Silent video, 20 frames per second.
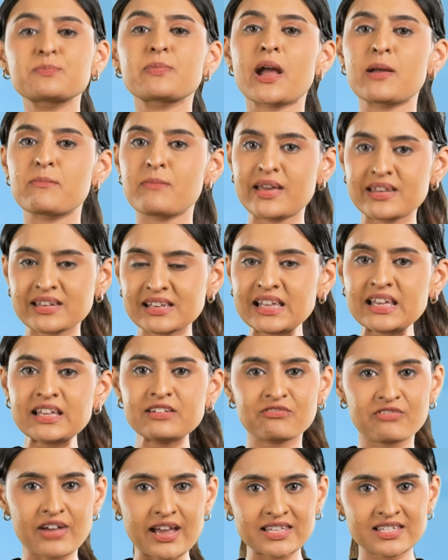primarily
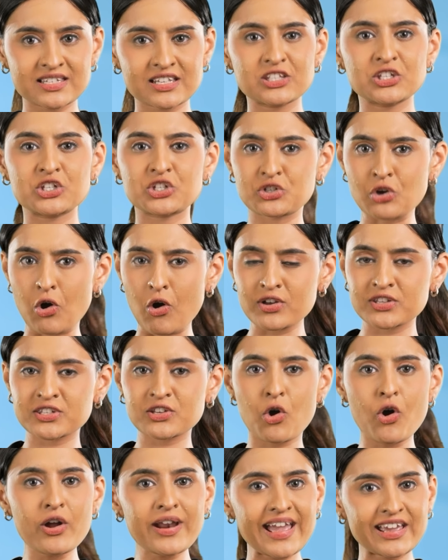invest in stocks
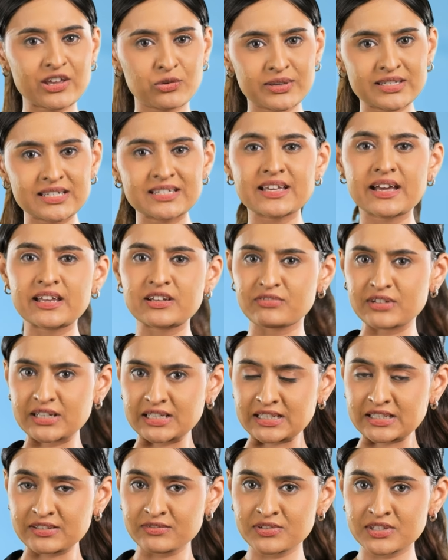or equity
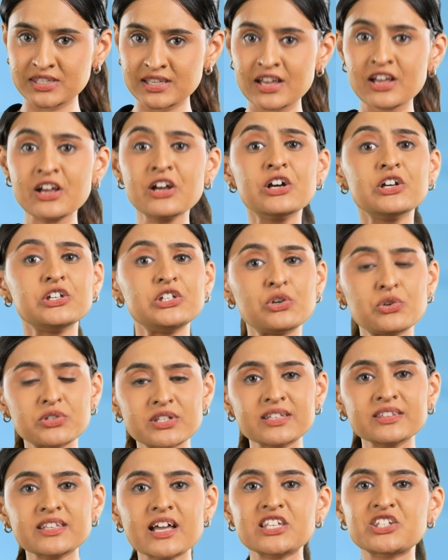derivatives,
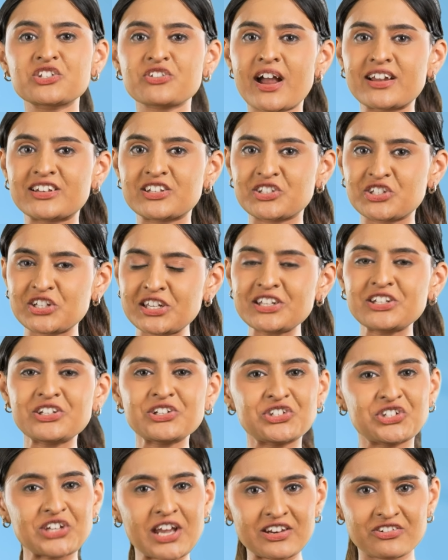using their strategy
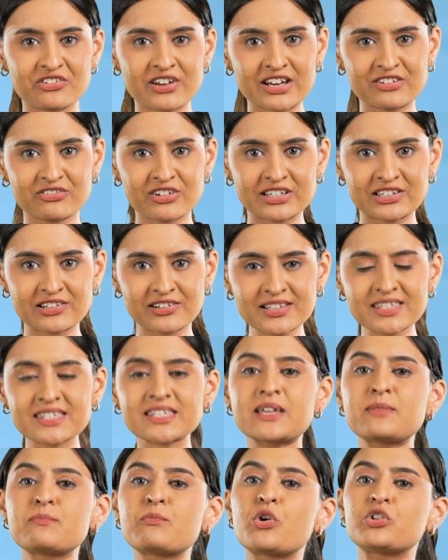to generate returns
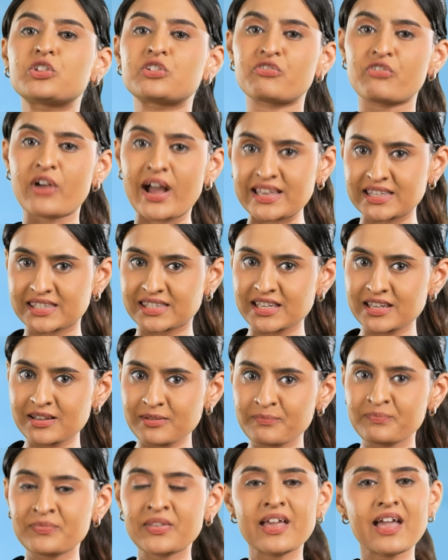in both rising
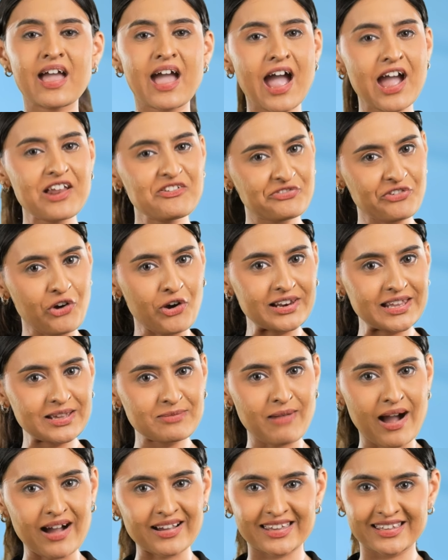and
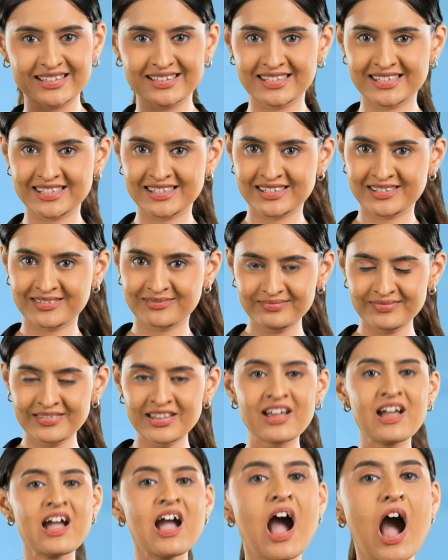falling markets.
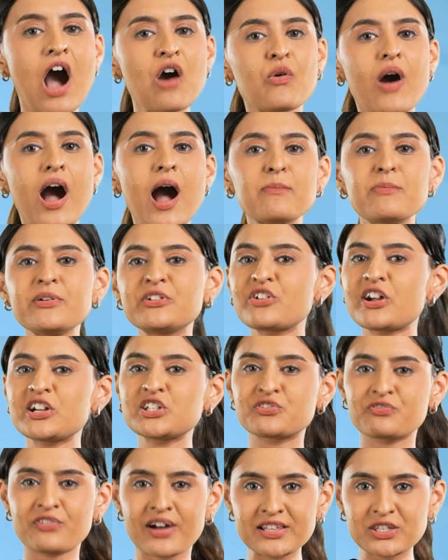How
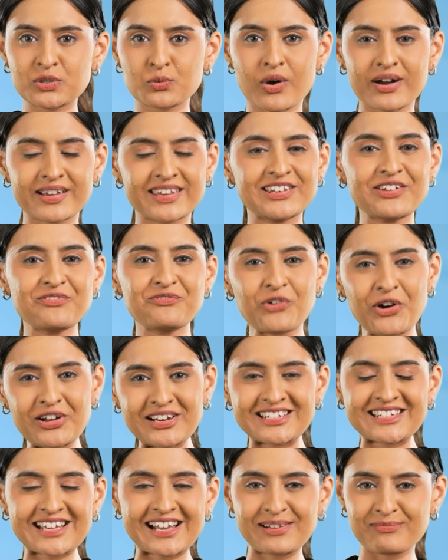arbitrage funds work in a
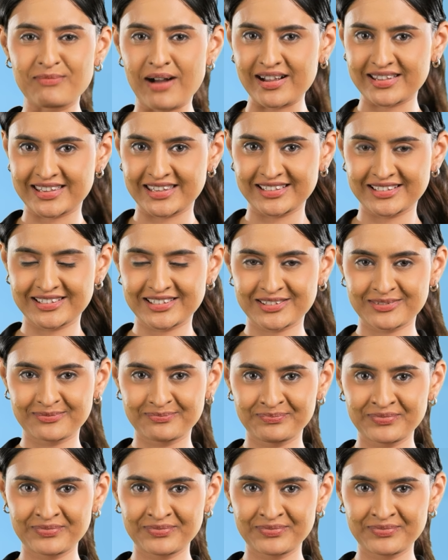volatile market.